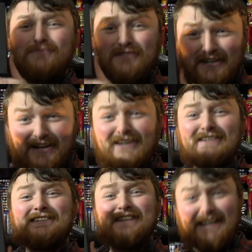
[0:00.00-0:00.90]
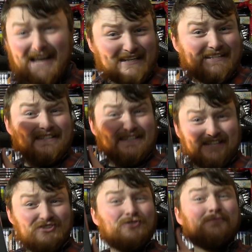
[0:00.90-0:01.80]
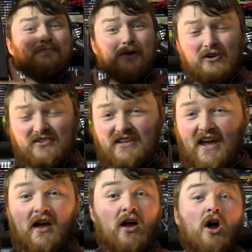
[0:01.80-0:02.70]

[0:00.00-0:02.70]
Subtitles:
Deluxe Collector's Edition box set.